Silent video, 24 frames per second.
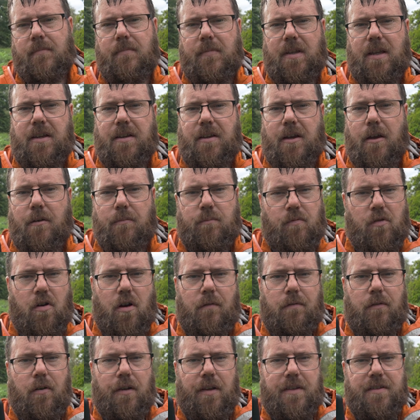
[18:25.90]
There you go,
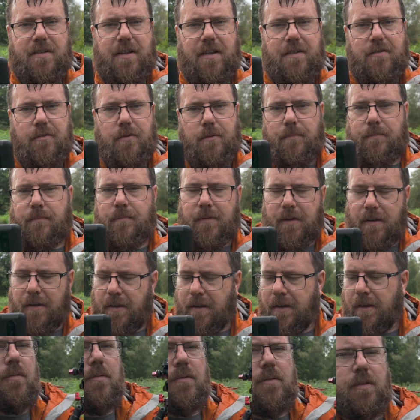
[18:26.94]
got a vlogging setup.
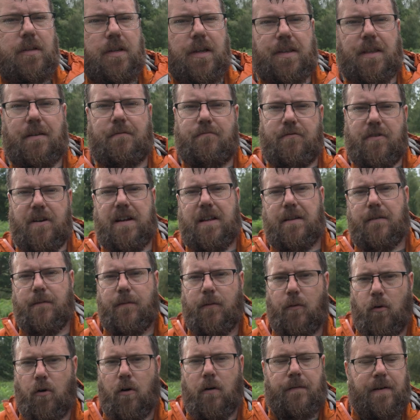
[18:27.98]
So yeah, they've really
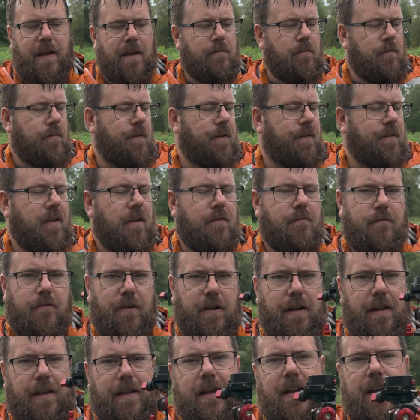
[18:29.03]
thought of everything, they
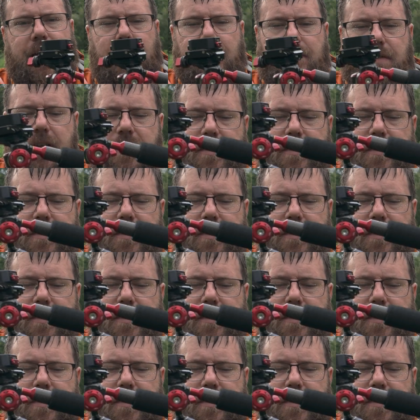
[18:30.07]
really have.